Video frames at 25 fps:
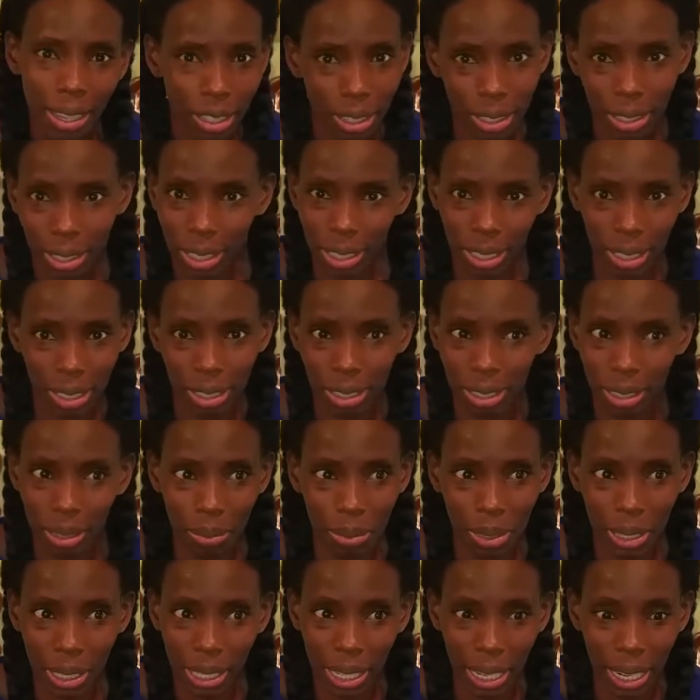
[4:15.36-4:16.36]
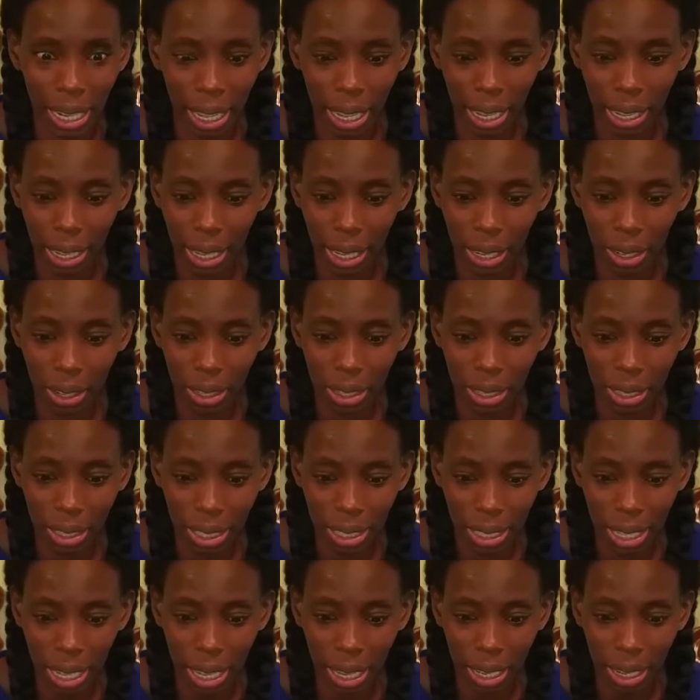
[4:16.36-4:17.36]
This is something that I can't
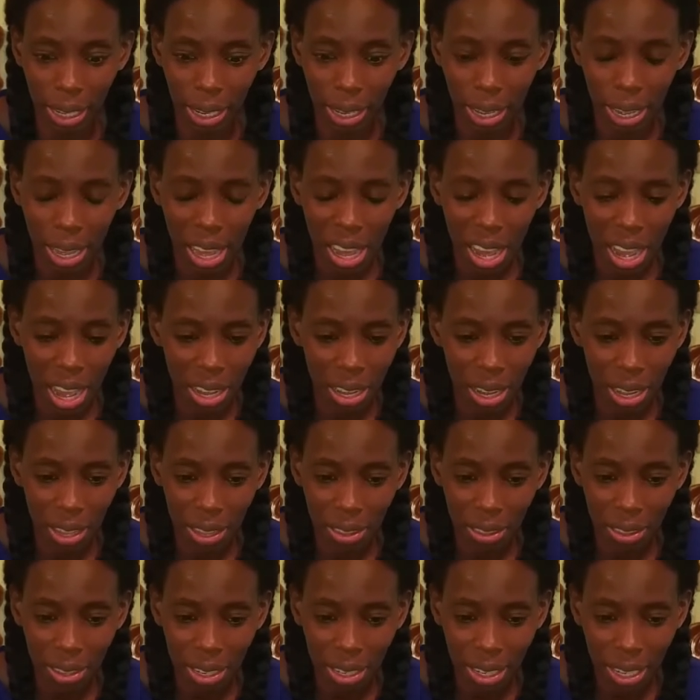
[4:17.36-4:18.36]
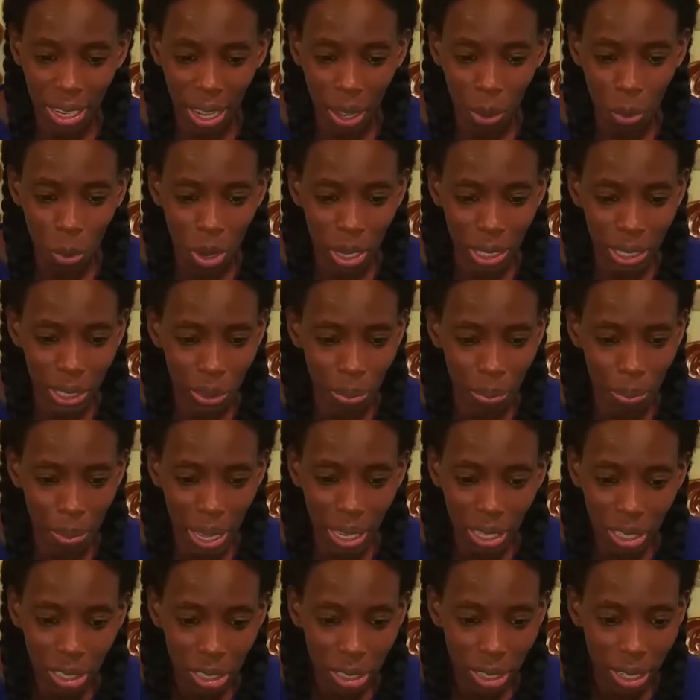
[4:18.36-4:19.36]
understand. Another thing that I want to
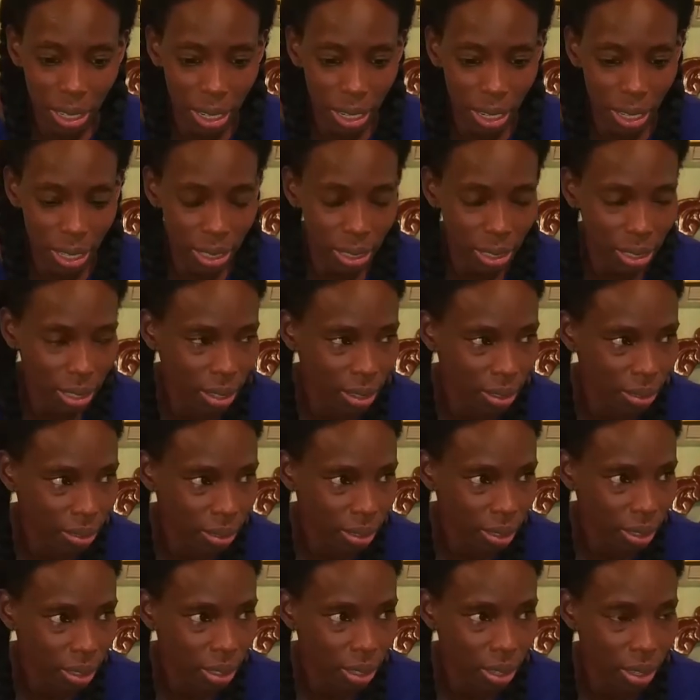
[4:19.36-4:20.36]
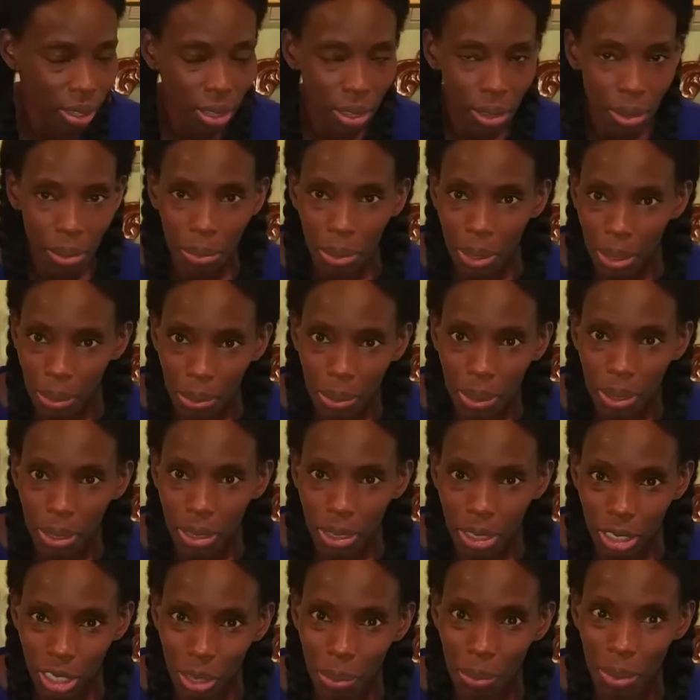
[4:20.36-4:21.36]
mention is, people,
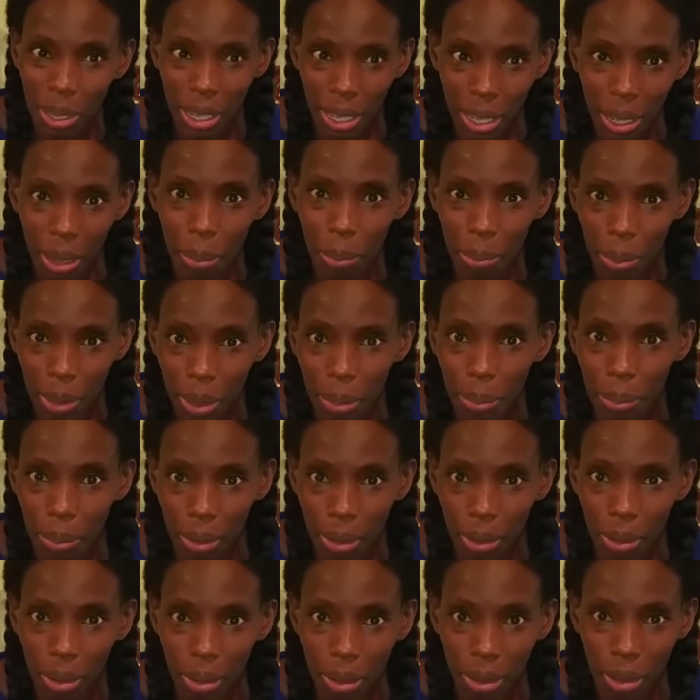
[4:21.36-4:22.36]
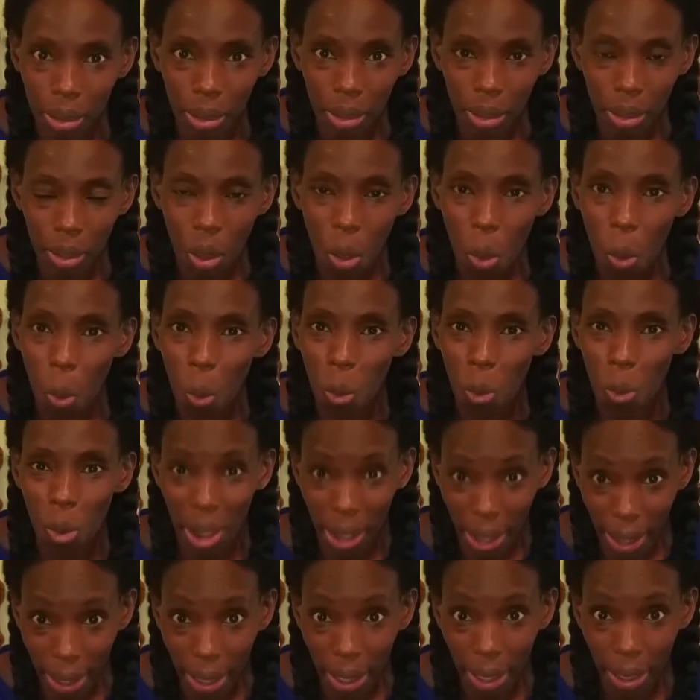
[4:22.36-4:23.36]
Jamaica people,
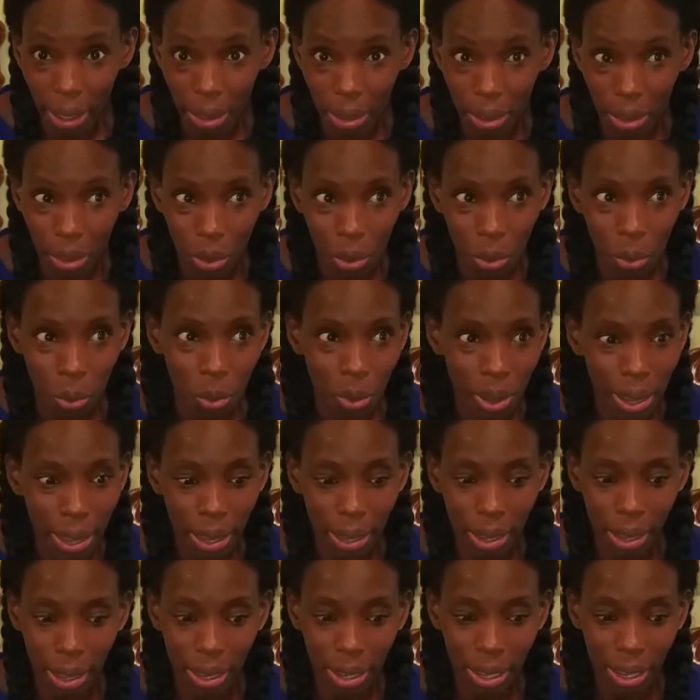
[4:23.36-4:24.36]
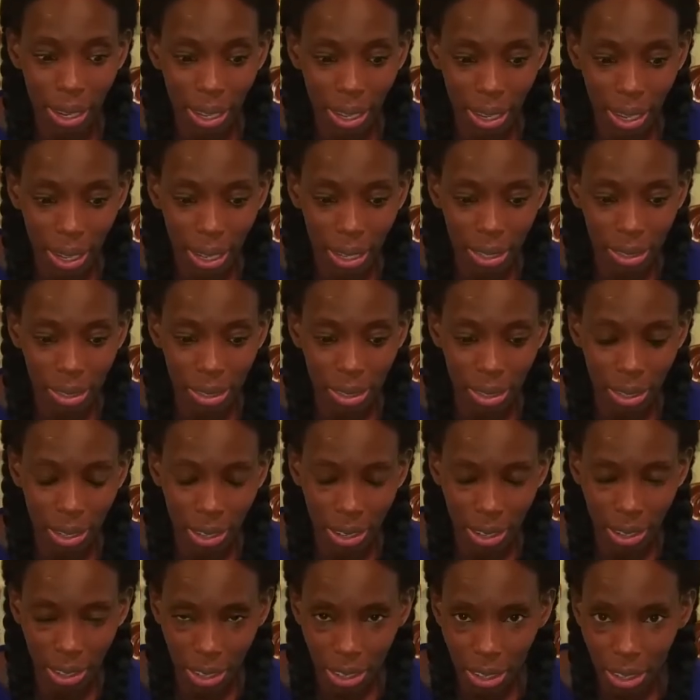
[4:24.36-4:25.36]
why on God's
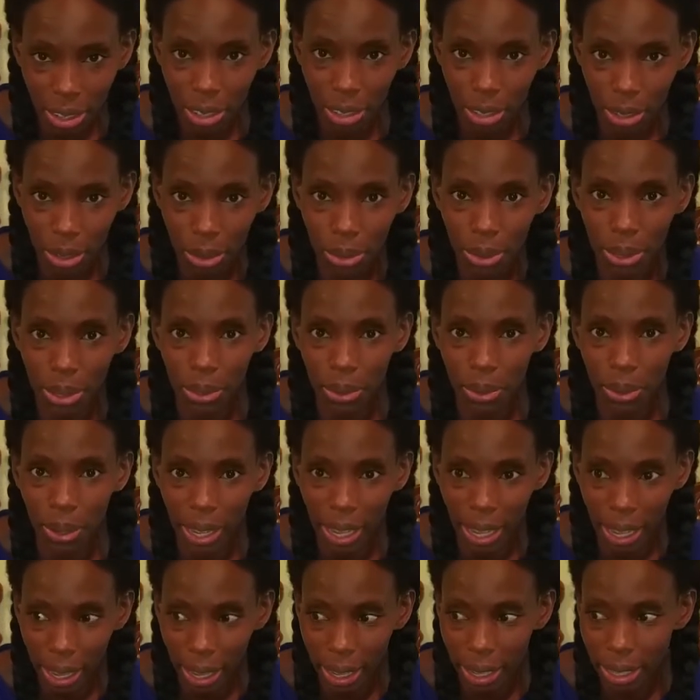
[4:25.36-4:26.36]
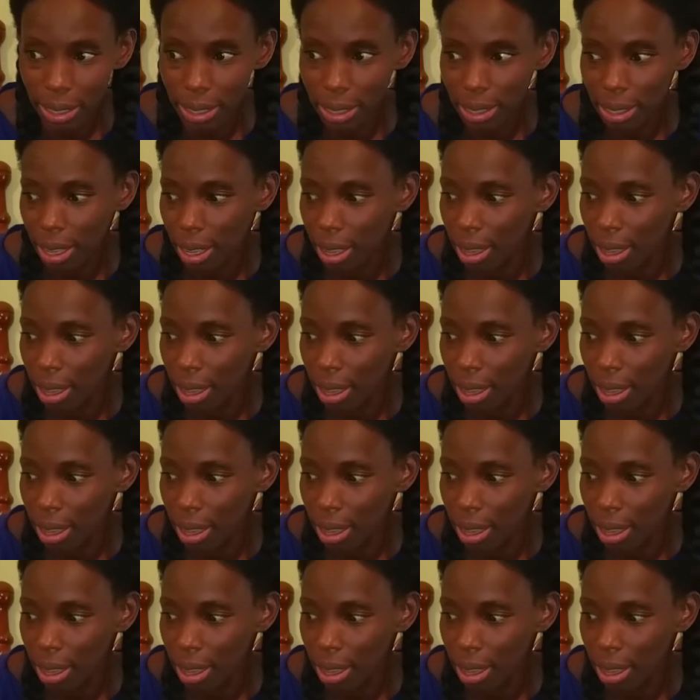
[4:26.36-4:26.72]
earth do you guys,